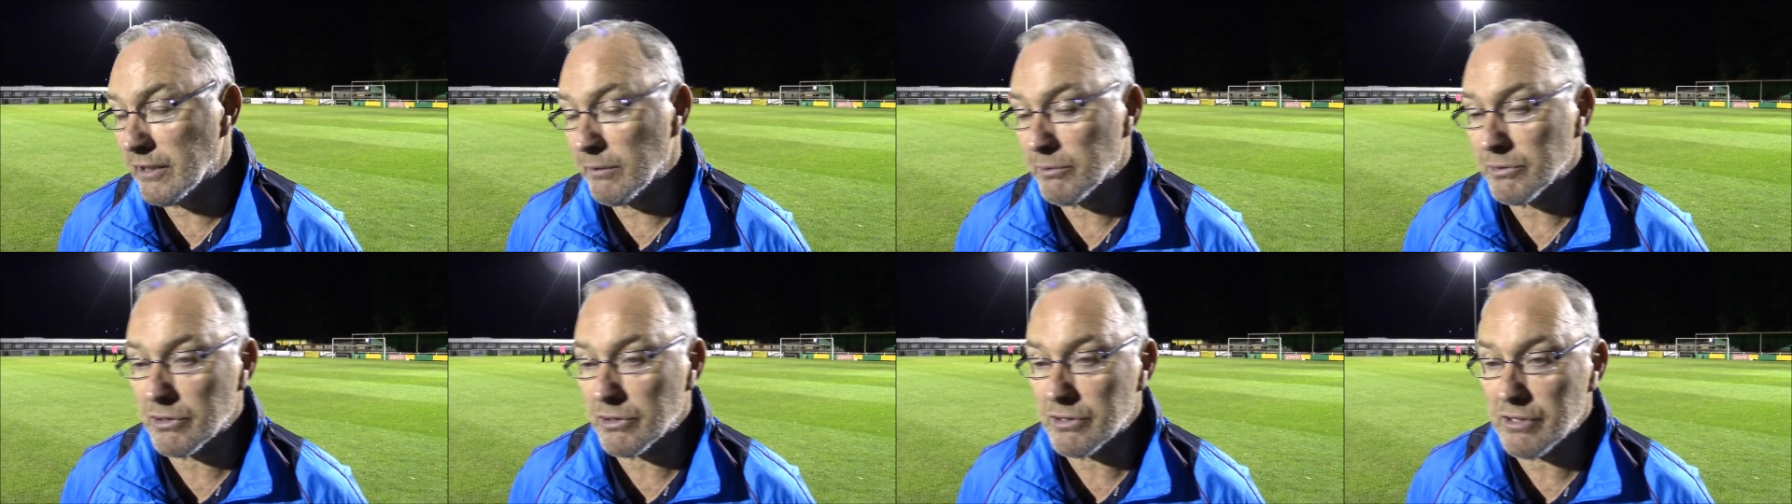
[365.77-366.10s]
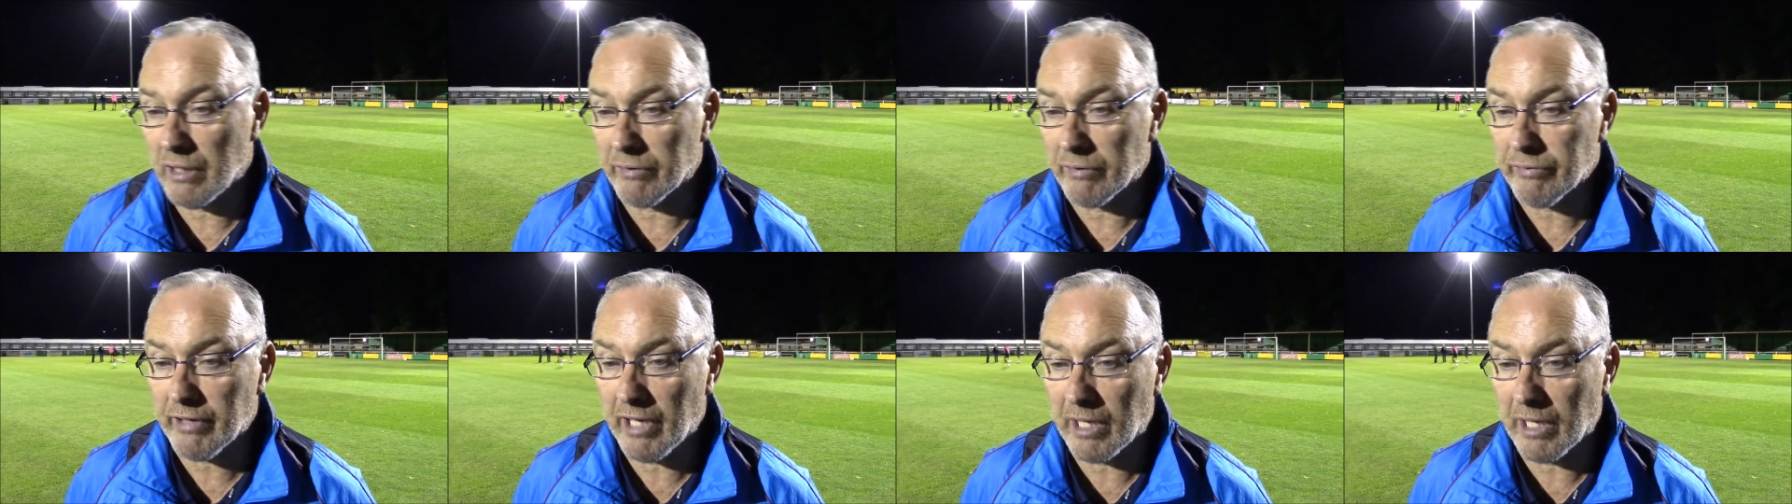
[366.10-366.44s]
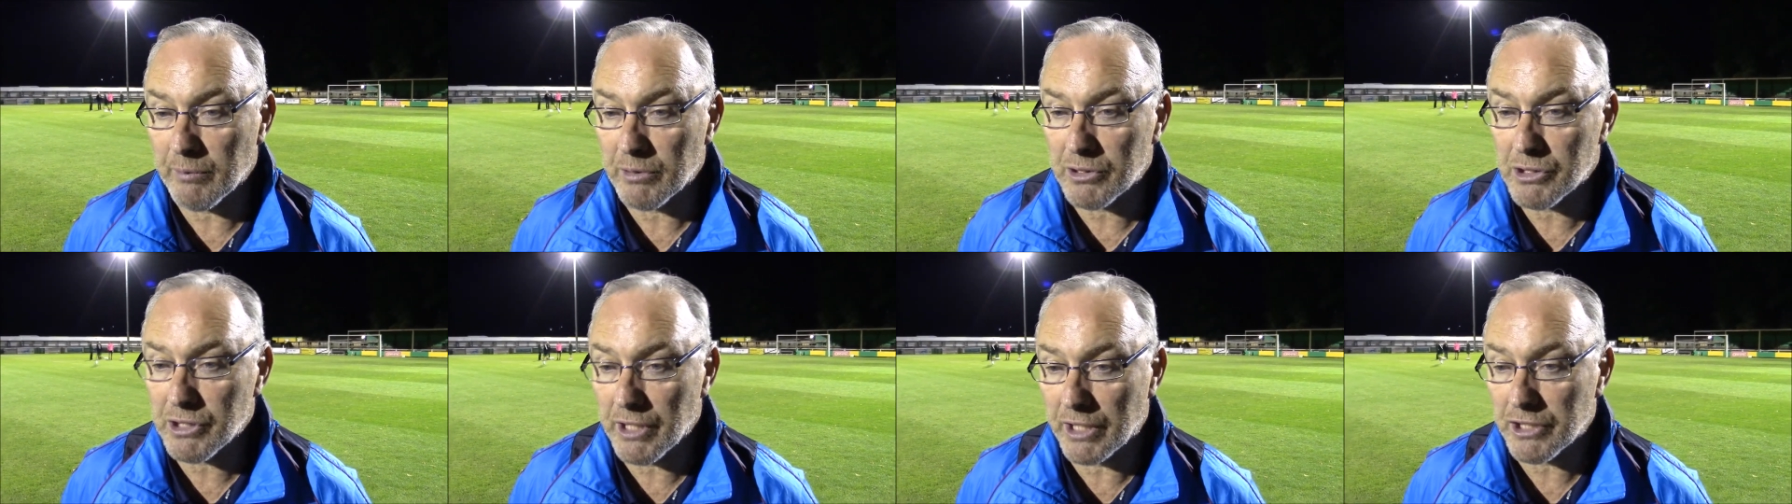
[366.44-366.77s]
was a tough game
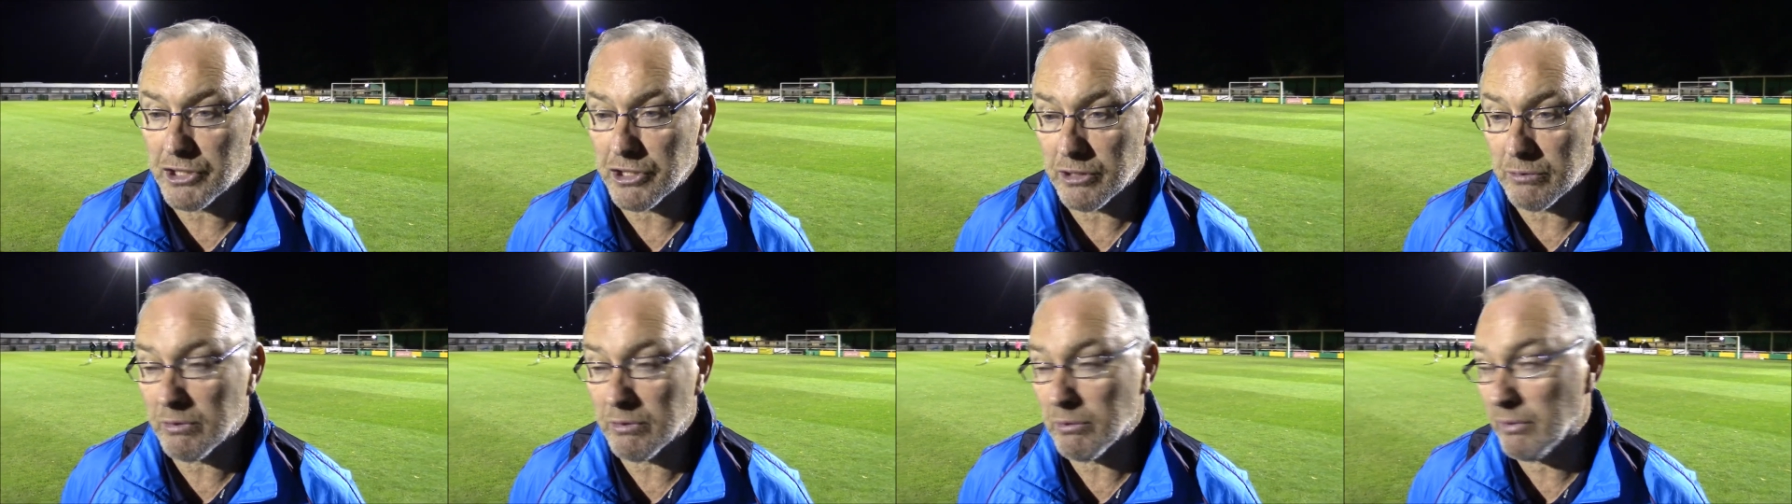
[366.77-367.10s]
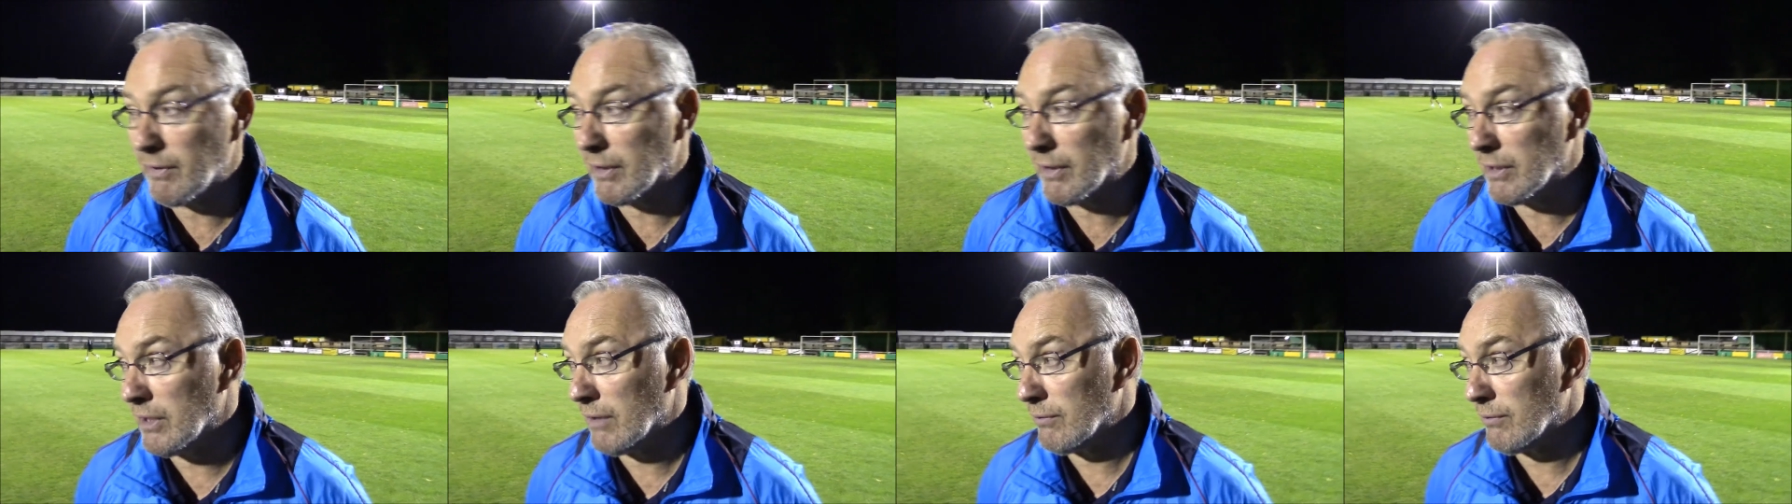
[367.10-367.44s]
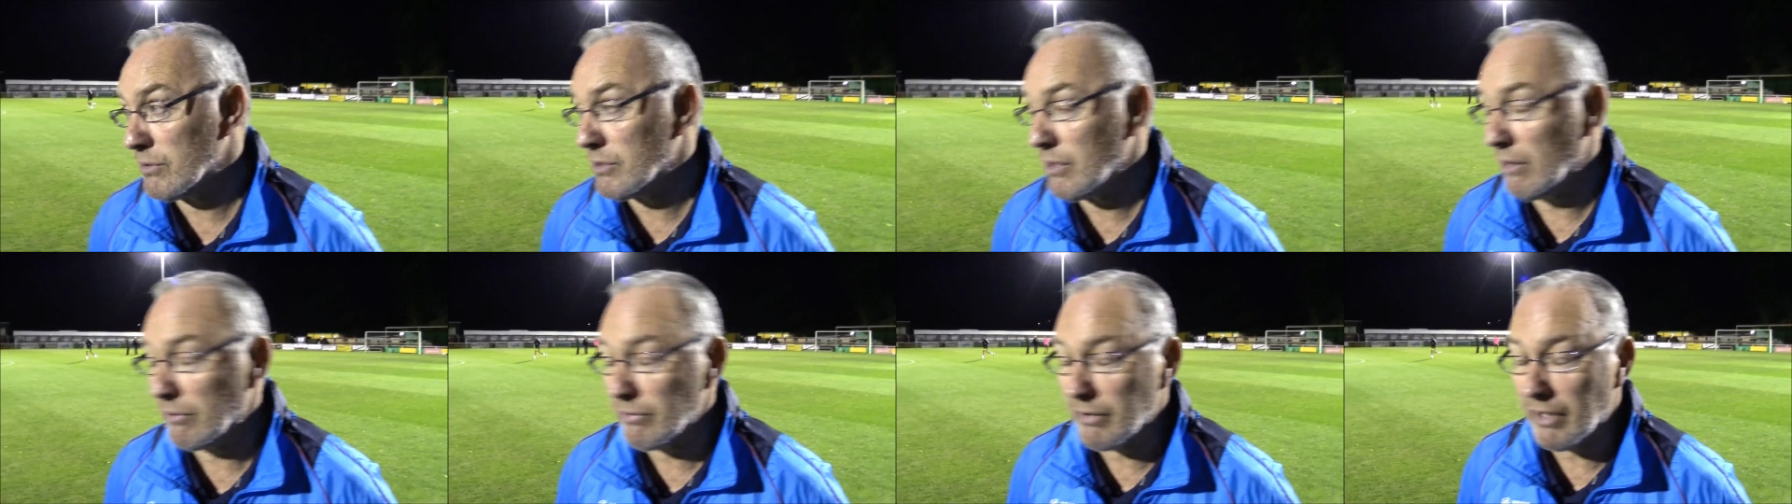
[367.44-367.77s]
at Chesham, and we've got another
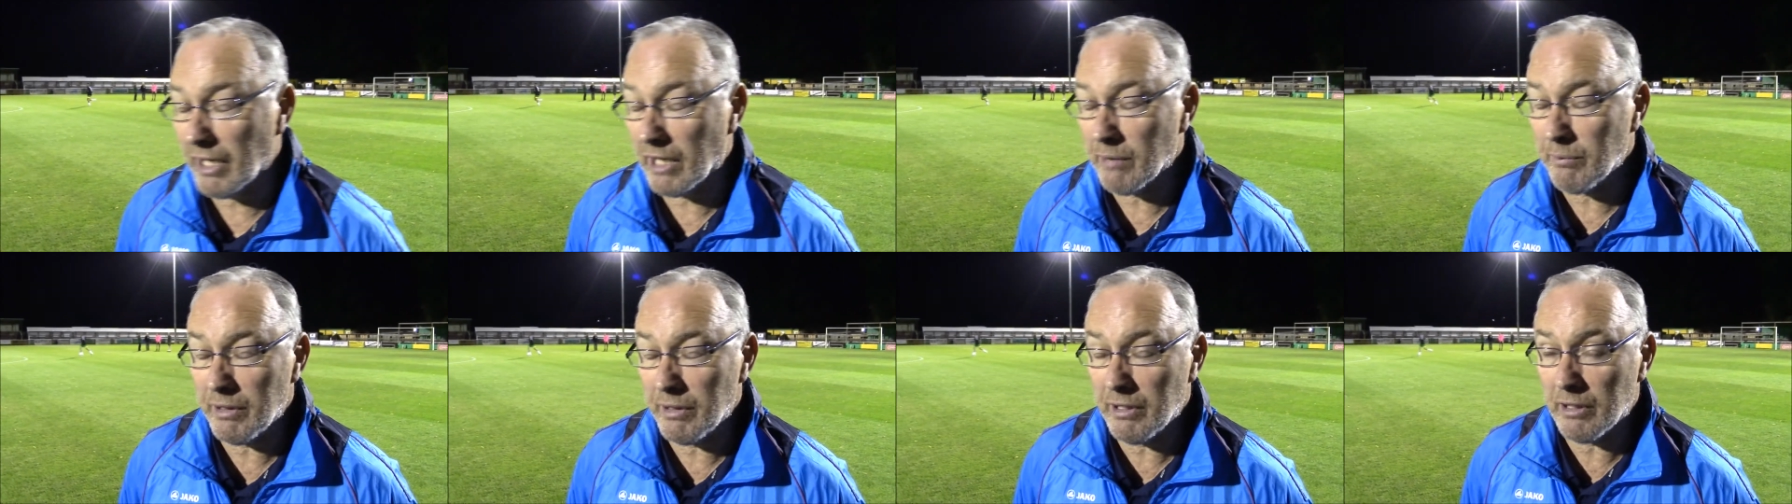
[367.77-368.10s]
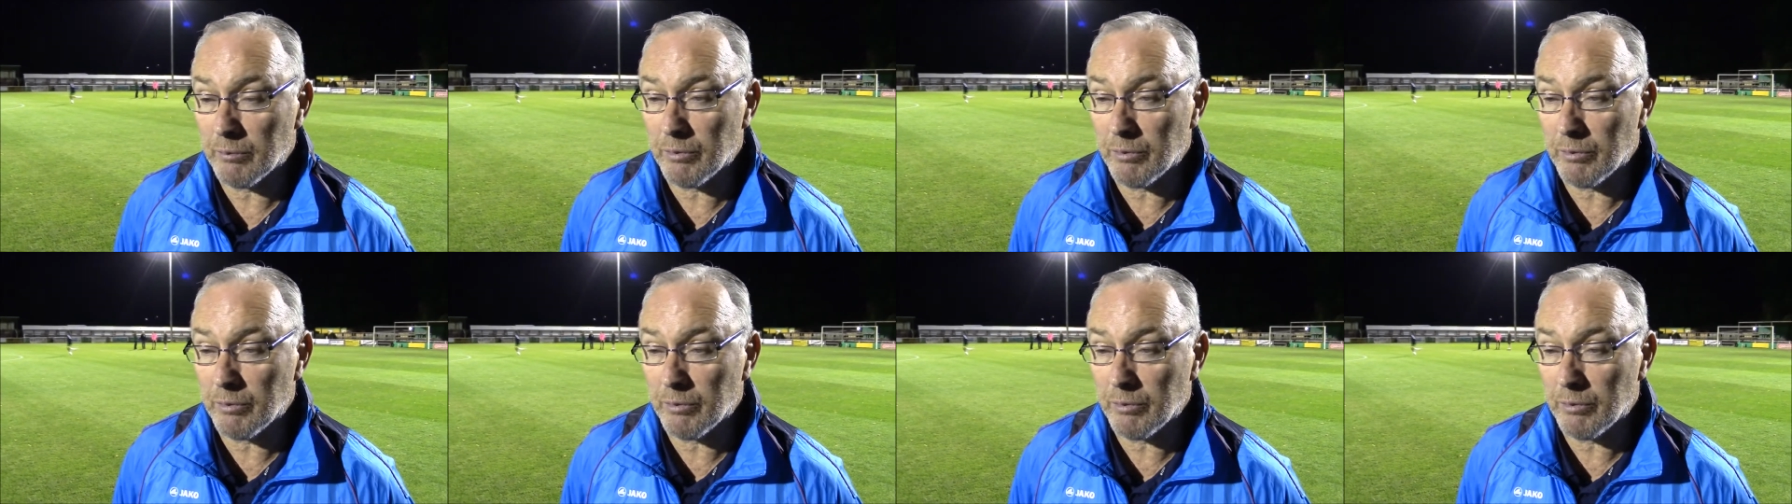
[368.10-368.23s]
tough game here.